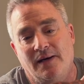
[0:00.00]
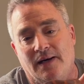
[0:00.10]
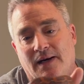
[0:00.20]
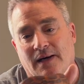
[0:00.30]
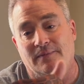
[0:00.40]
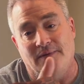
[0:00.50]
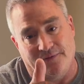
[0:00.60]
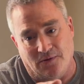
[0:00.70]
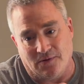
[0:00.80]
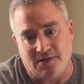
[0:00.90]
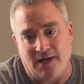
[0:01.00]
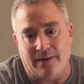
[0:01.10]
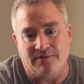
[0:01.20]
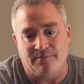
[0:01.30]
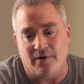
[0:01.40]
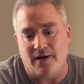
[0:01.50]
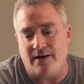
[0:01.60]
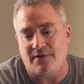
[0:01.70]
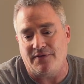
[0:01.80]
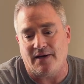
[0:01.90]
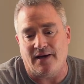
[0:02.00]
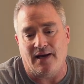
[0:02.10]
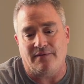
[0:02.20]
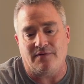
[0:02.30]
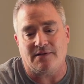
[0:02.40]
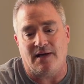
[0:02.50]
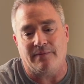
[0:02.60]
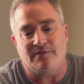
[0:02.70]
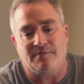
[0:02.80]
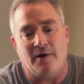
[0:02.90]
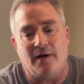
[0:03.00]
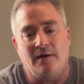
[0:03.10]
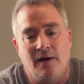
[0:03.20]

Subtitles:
Of course, captive bred. Everything I have is captive bred.